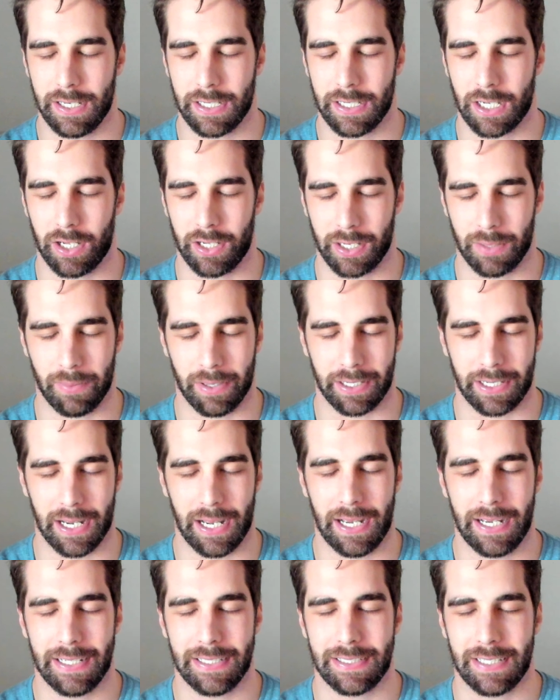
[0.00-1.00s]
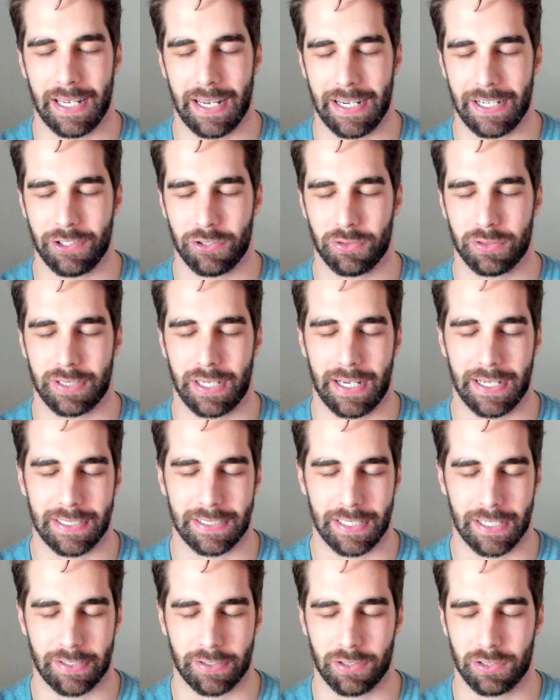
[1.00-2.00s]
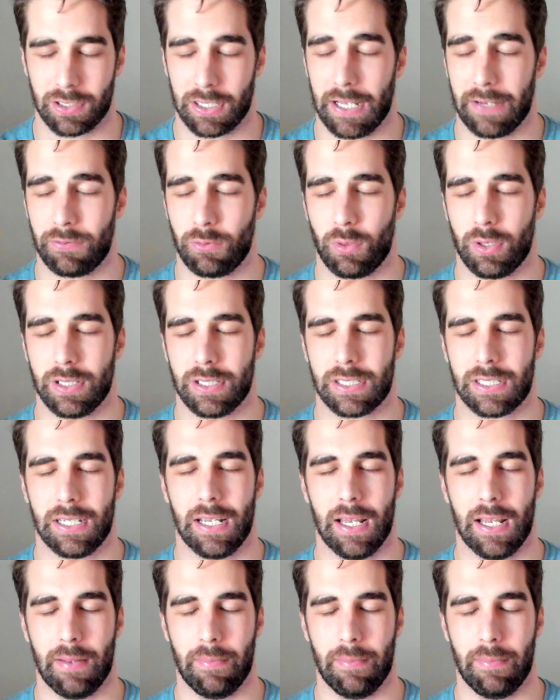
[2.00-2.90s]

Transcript: Calling my guides, angels, ancestors, loved ones,